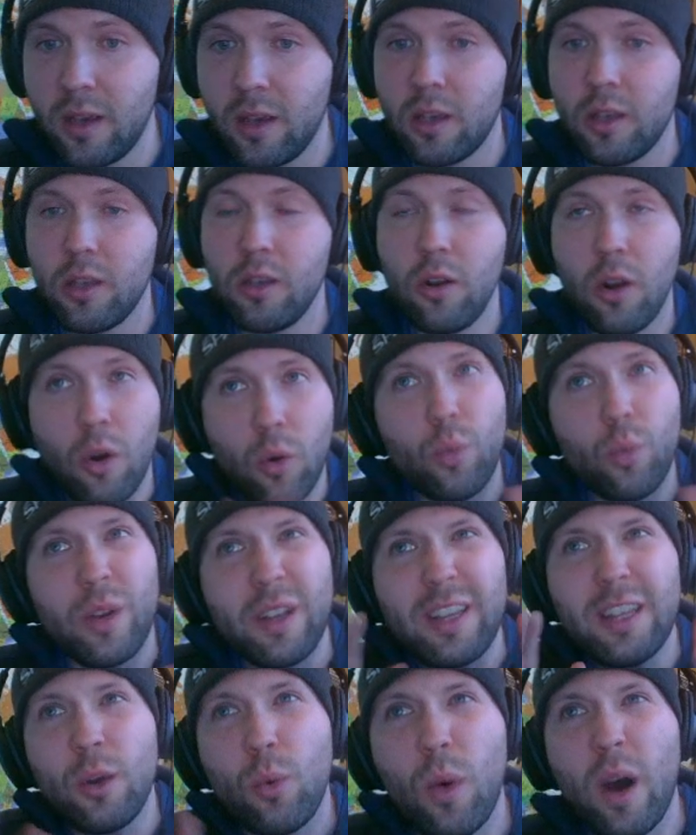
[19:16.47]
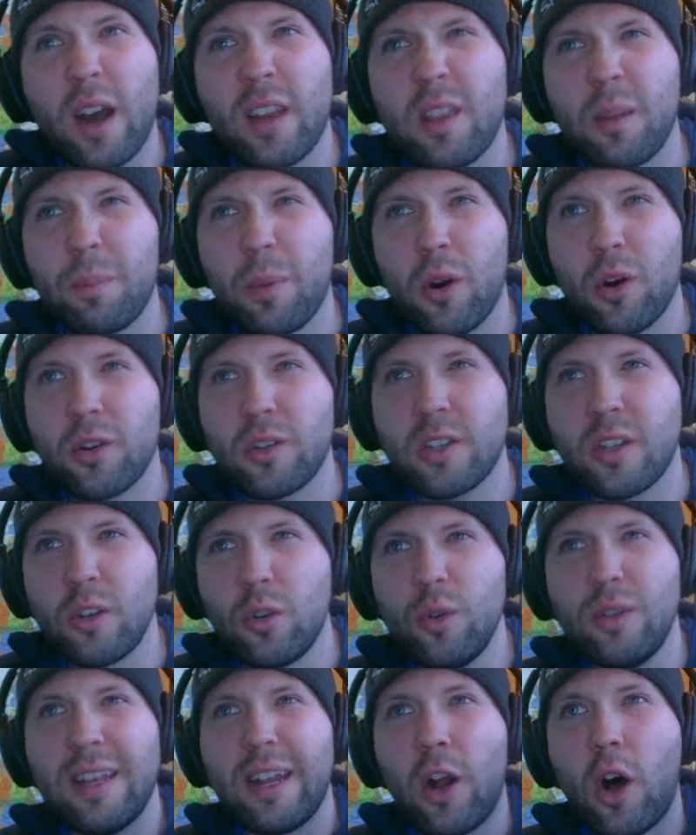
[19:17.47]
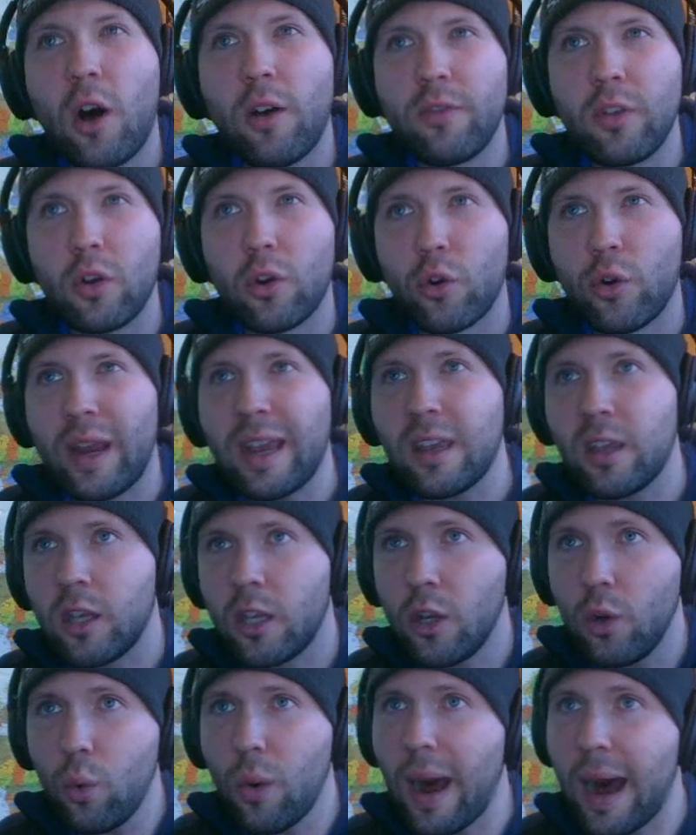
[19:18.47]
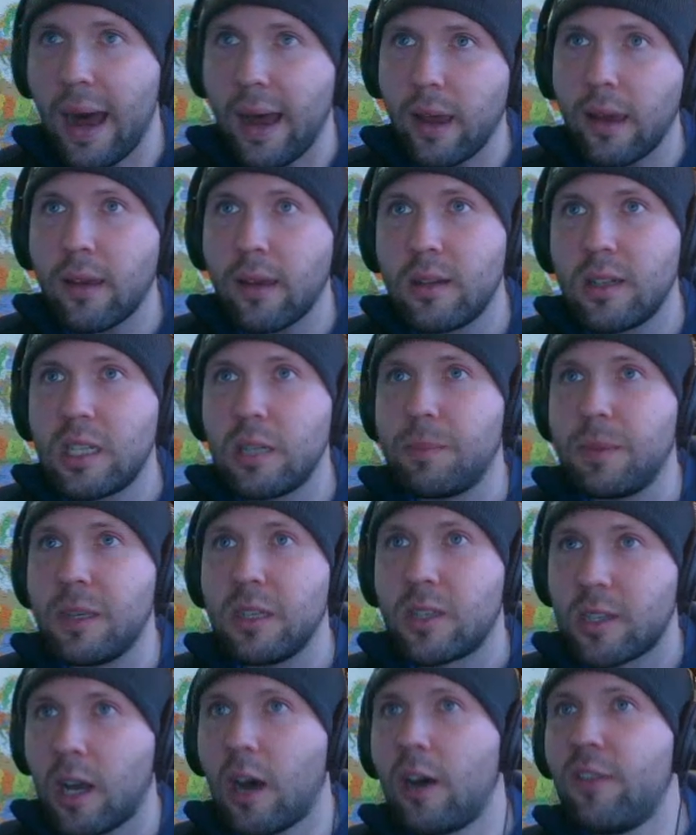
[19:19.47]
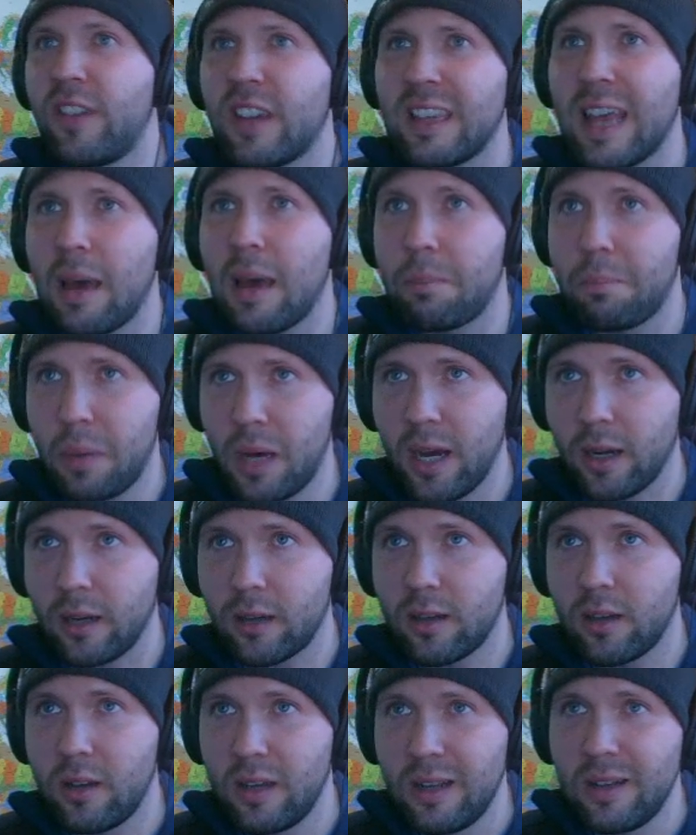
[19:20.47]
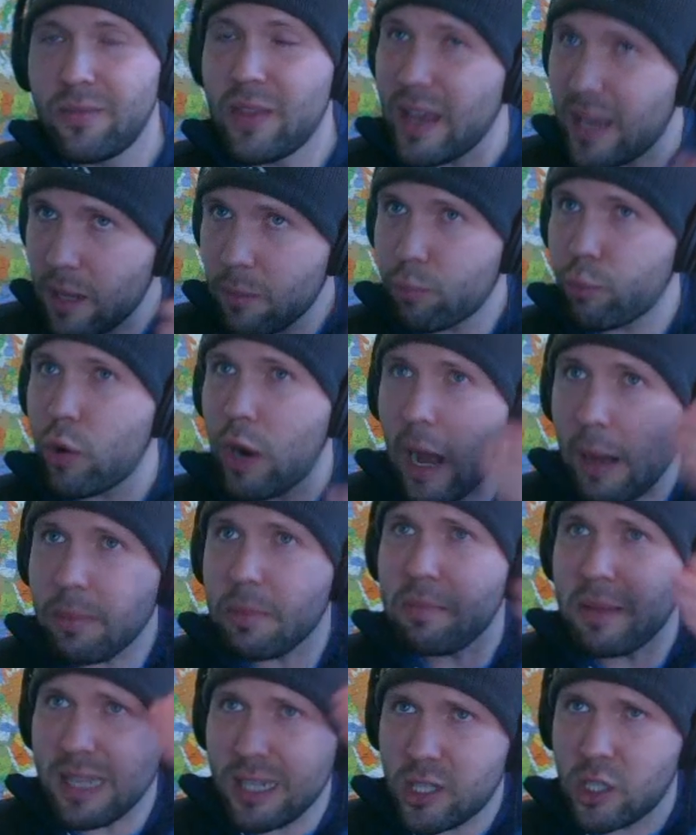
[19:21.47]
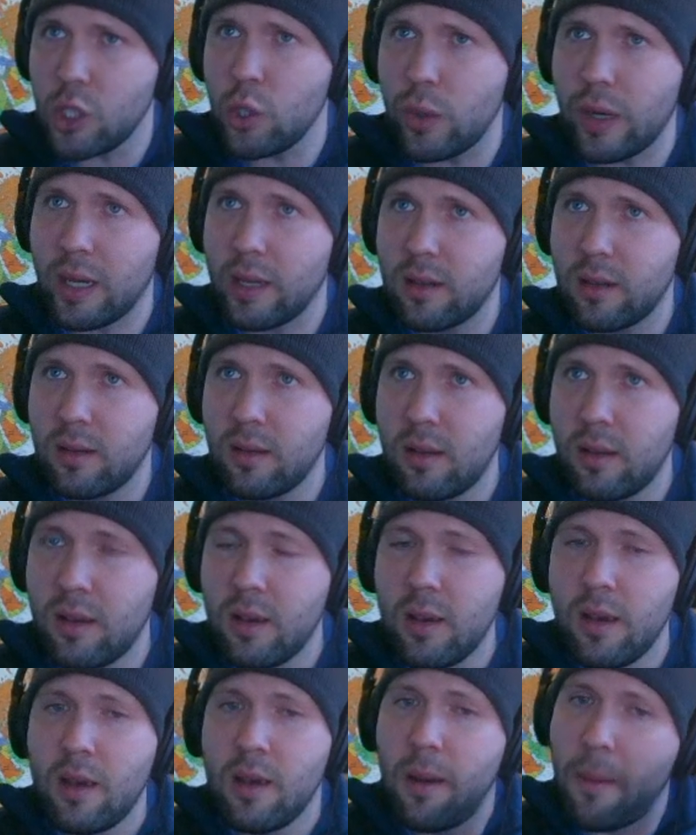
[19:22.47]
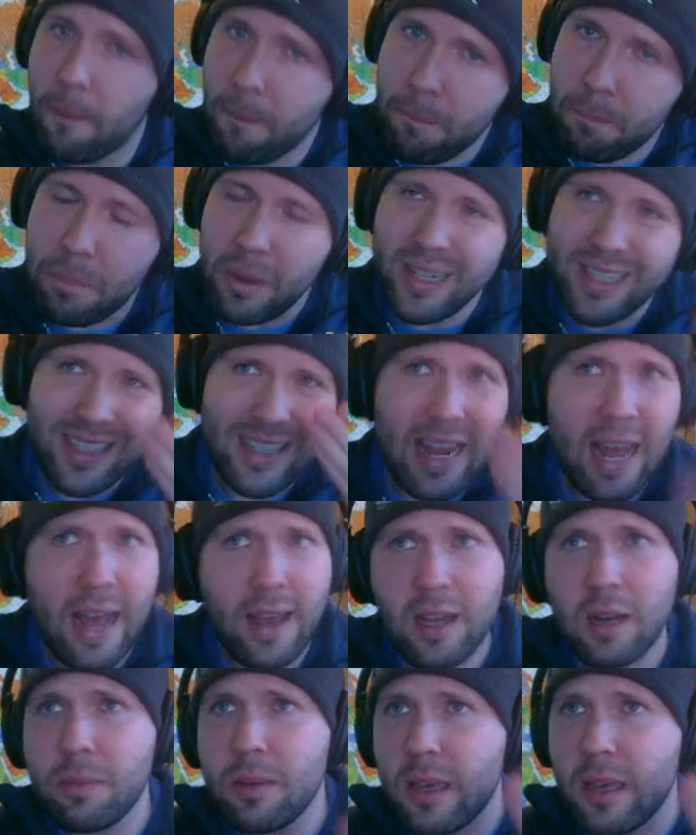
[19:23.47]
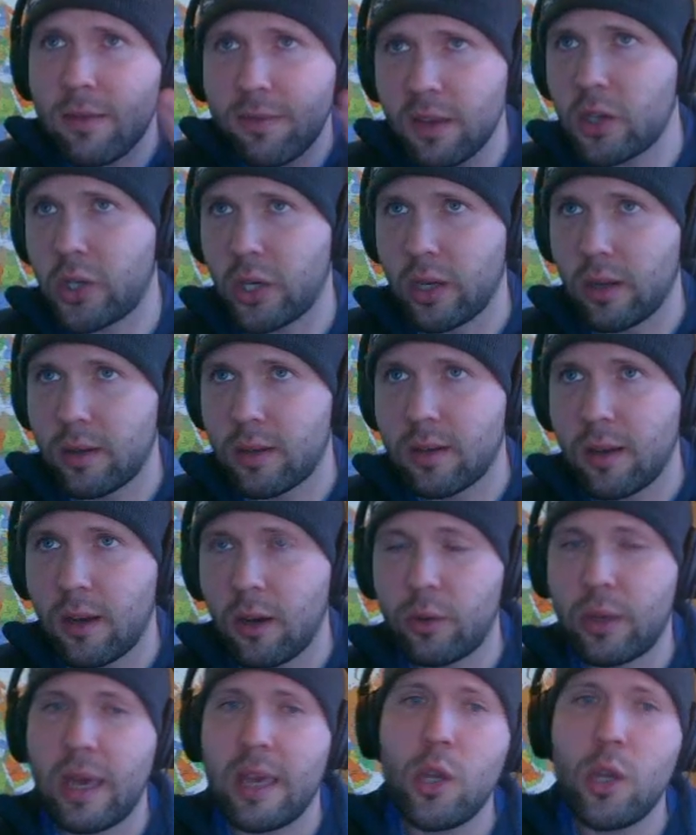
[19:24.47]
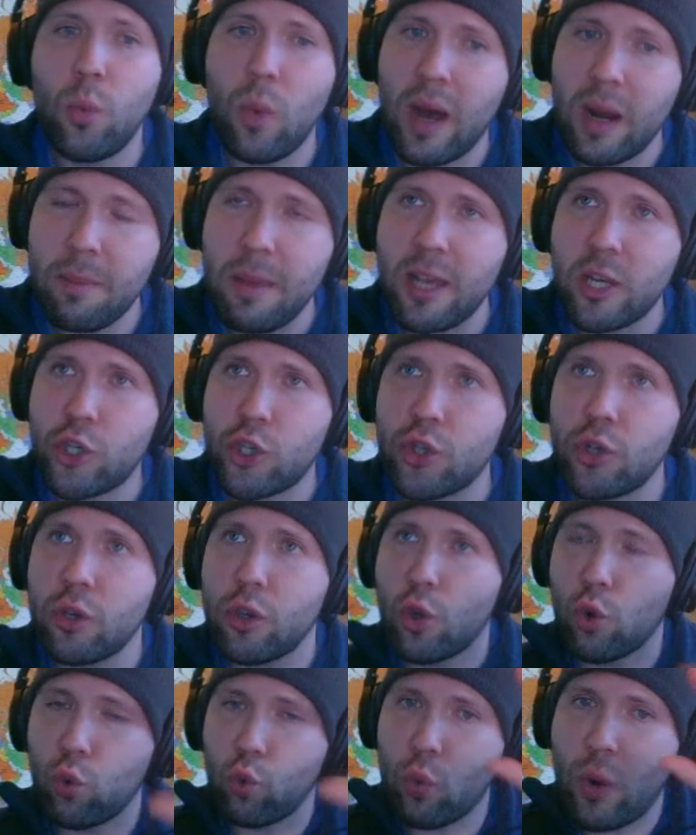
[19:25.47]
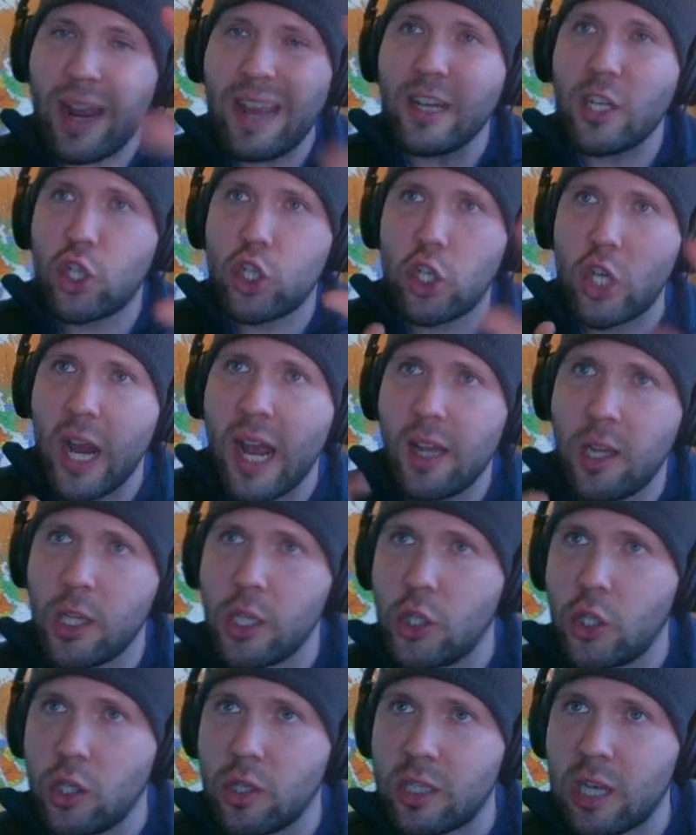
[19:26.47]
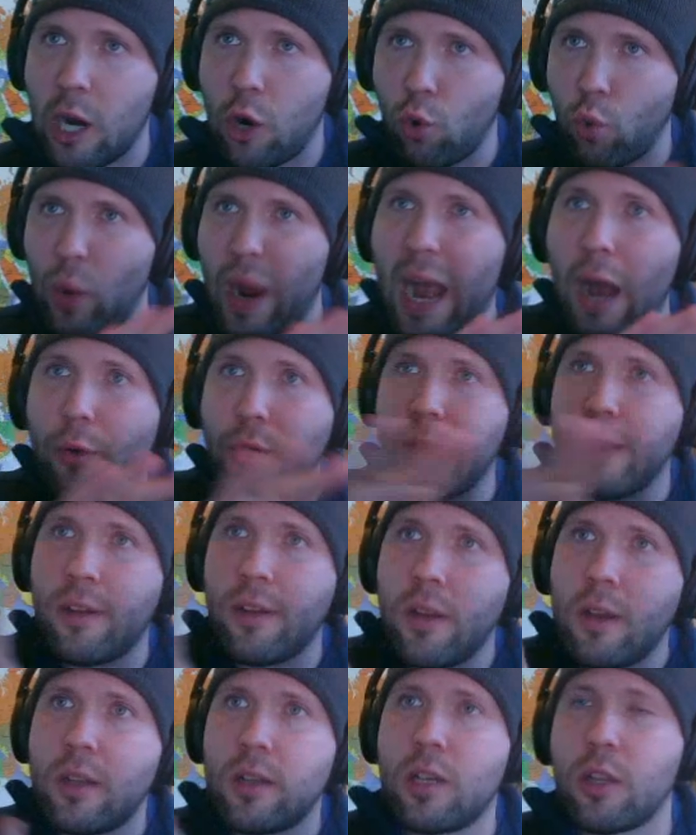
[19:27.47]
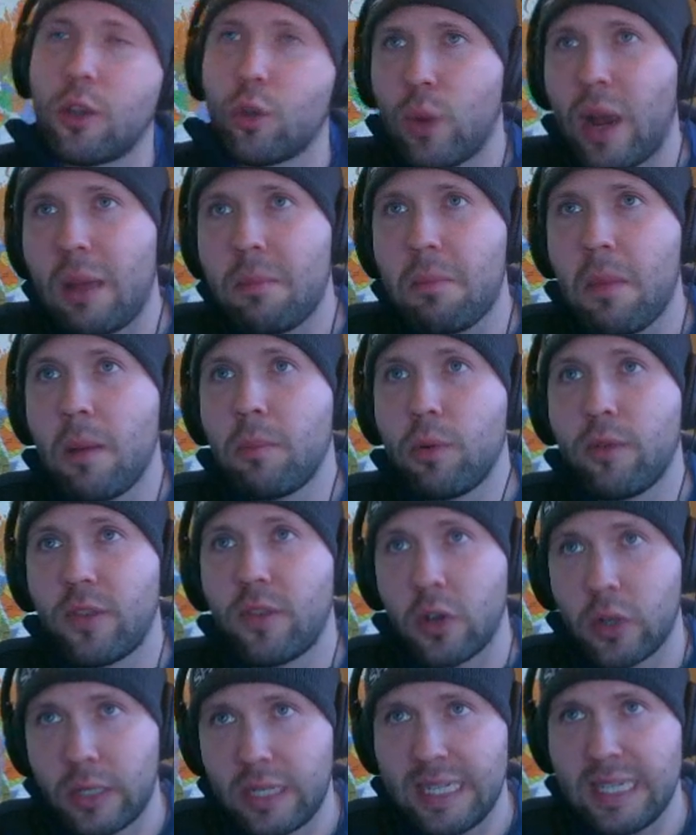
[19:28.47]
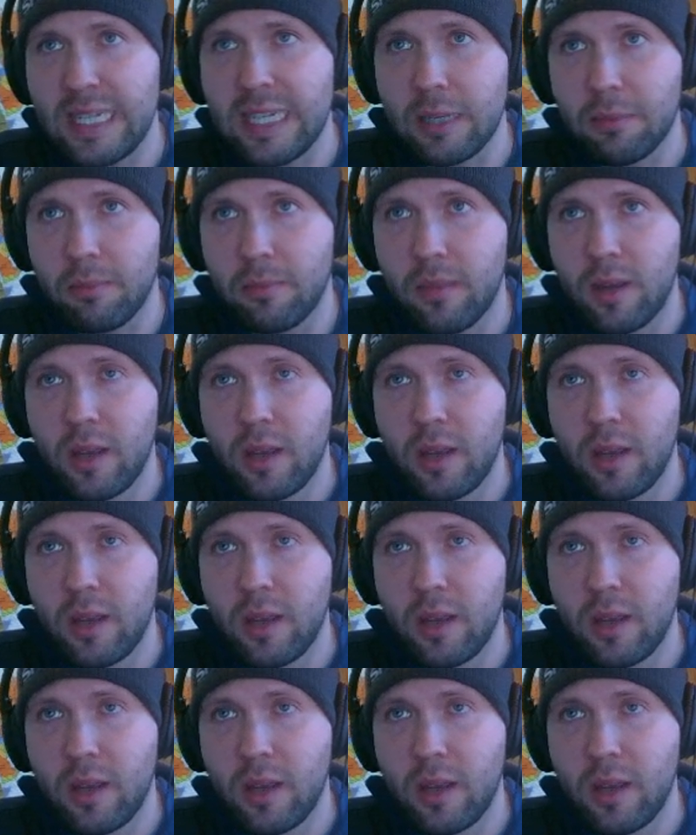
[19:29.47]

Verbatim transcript: you don't really want the person who did all of your great UI to be solving that bug. They can probably do it, but it's not going to be efficient, okay? You want to make sure the right challenges are routed to the right member of your team,